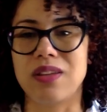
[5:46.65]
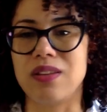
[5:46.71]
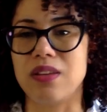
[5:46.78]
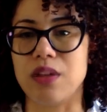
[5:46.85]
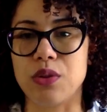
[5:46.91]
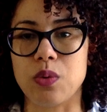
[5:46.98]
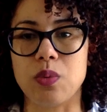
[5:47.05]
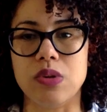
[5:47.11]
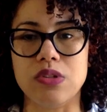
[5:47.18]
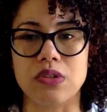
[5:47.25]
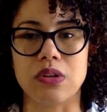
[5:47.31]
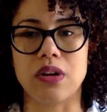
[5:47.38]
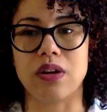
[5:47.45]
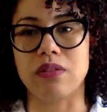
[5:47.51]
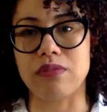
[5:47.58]
the other ones
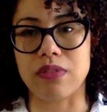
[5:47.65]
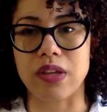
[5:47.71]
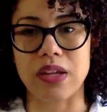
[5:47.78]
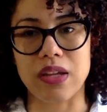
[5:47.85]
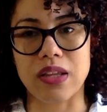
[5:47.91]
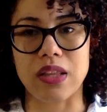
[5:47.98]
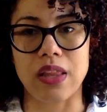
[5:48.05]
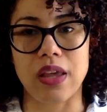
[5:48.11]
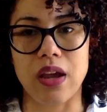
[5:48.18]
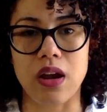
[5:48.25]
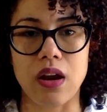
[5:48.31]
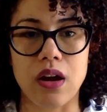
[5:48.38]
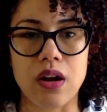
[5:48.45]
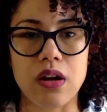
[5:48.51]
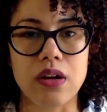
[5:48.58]
are kind of like in the
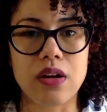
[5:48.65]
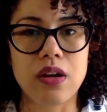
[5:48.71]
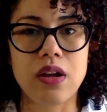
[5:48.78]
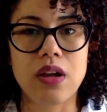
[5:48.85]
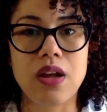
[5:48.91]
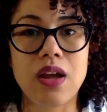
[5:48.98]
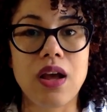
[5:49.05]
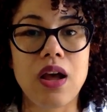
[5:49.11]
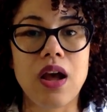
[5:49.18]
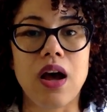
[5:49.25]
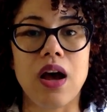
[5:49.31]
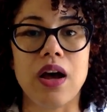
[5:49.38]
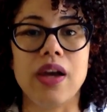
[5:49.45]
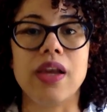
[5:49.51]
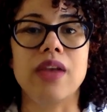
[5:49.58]
air.
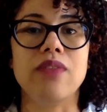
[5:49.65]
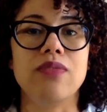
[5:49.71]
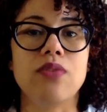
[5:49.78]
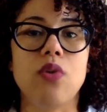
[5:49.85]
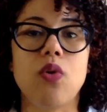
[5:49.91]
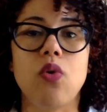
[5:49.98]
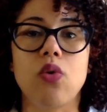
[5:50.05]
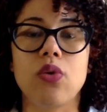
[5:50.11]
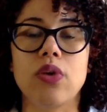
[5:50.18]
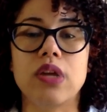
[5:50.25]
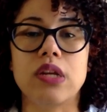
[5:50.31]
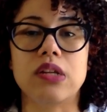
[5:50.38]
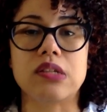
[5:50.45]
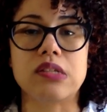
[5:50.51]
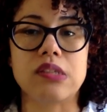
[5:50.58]
I've
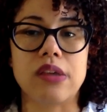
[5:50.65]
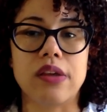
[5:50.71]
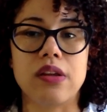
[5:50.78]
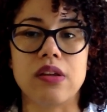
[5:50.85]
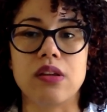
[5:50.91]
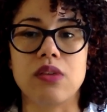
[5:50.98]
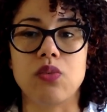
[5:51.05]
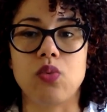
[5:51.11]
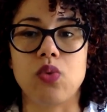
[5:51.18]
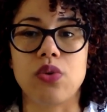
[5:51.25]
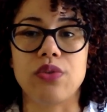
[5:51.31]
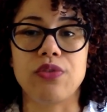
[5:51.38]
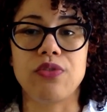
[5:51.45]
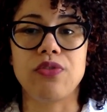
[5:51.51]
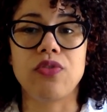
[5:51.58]
already decided
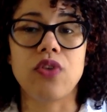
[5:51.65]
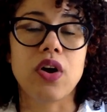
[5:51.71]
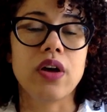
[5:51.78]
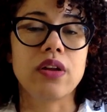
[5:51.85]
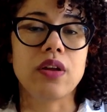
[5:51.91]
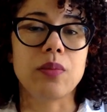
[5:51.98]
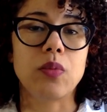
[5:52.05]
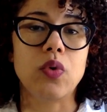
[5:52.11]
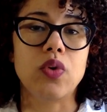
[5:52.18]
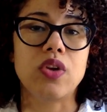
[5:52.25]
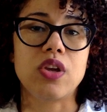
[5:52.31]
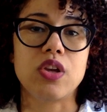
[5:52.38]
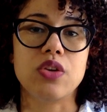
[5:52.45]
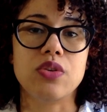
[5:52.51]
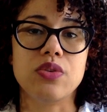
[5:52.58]
what font I'm going to
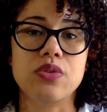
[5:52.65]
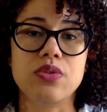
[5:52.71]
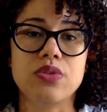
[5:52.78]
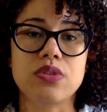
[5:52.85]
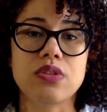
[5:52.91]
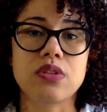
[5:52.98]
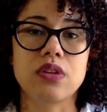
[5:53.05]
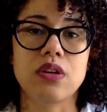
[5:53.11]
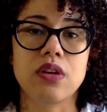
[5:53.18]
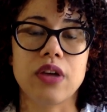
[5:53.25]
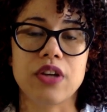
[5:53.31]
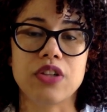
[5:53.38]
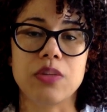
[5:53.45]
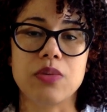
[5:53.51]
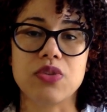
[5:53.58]
use.
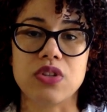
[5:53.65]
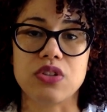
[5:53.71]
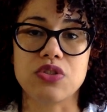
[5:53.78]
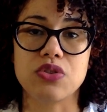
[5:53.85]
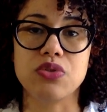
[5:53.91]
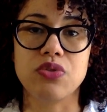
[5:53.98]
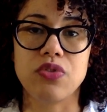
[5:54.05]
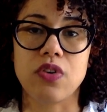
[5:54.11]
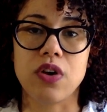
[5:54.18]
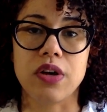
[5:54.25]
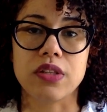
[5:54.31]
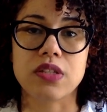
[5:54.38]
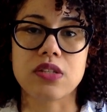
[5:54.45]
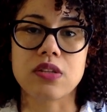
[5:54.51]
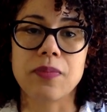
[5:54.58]
Actually, I'm using 2
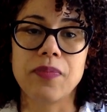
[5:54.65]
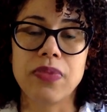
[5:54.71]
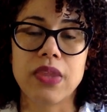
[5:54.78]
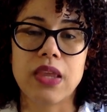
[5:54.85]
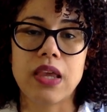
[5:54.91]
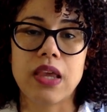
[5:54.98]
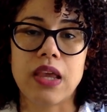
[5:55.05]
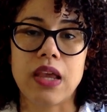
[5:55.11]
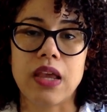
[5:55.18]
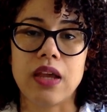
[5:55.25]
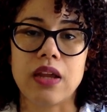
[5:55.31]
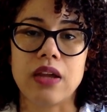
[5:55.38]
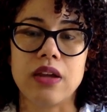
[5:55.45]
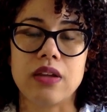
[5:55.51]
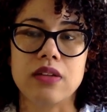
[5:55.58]
fonts,
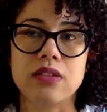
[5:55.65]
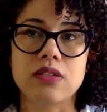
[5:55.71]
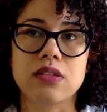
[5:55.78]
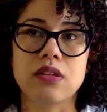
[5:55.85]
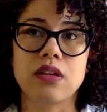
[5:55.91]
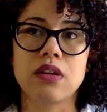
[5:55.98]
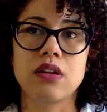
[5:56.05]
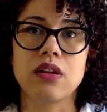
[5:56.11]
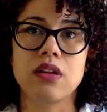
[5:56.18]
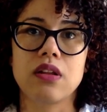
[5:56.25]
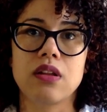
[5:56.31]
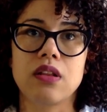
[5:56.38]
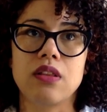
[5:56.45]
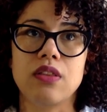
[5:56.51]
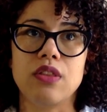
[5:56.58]
and
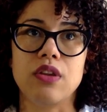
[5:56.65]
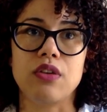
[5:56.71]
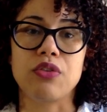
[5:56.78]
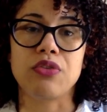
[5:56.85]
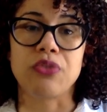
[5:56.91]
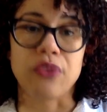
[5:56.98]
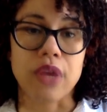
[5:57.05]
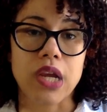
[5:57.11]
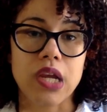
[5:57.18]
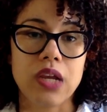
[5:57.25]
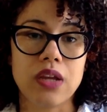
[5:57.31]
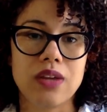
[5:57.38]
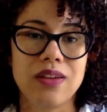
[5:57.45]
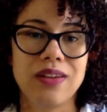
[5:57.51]
they're free.